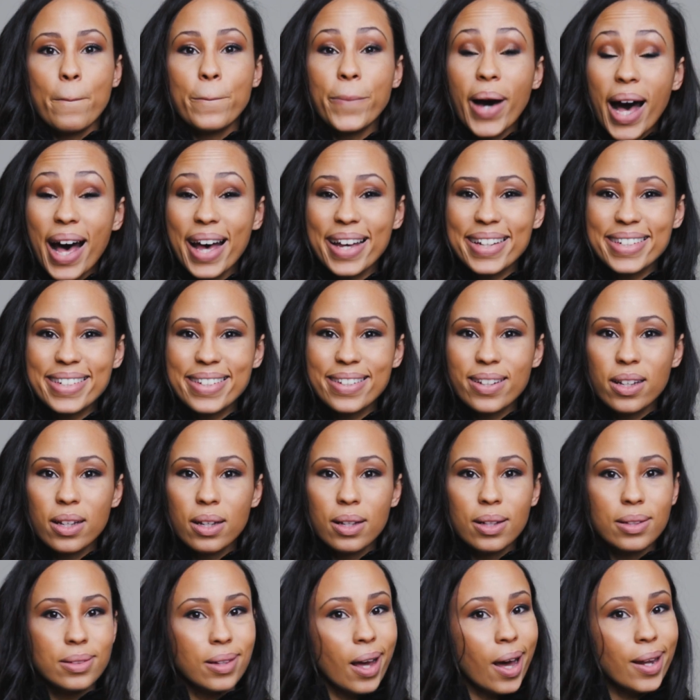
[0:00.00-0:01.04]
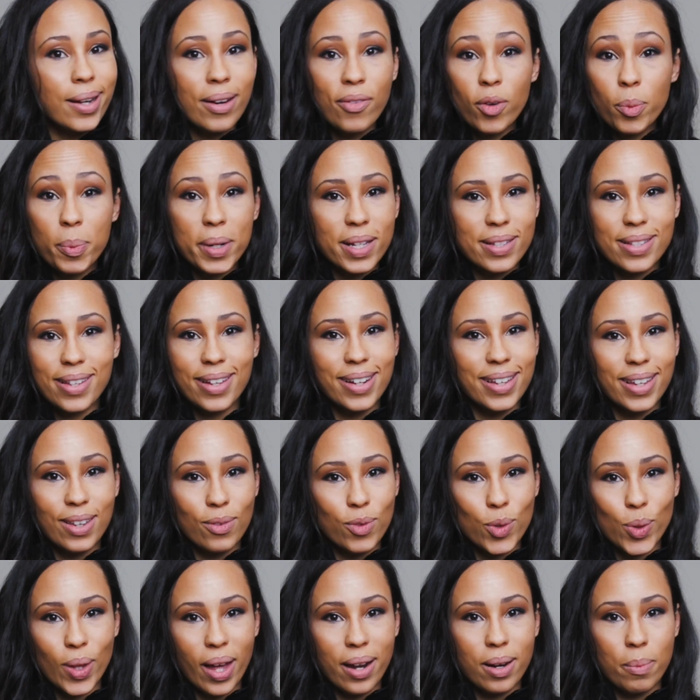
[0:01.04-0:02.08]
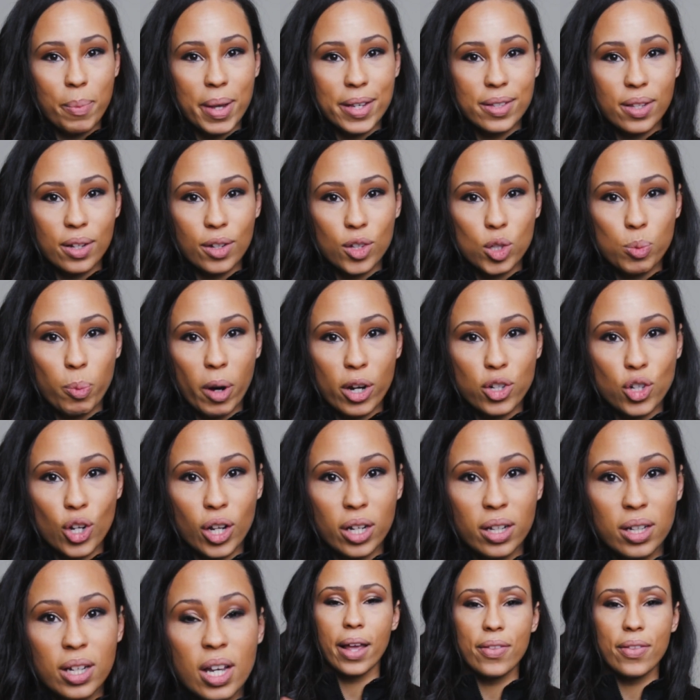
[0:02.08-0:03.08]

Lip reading: But not everybody's gonna give you that amazing expression.